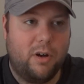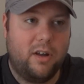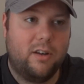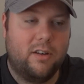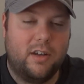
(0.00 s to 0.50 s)

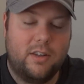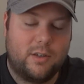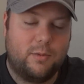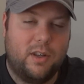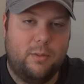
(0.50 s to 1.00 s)
But in
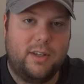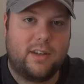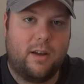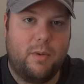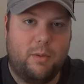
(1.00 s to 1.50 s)
the
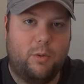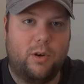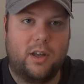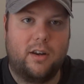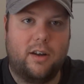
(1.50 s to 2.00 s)
meantime, maybe
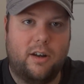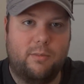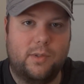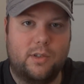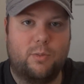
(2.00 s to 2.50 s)
we'll get
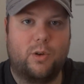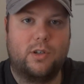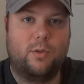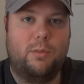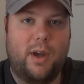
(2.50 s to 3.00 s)
some
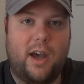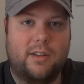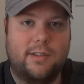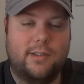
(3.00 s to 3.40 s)
more sweet packs.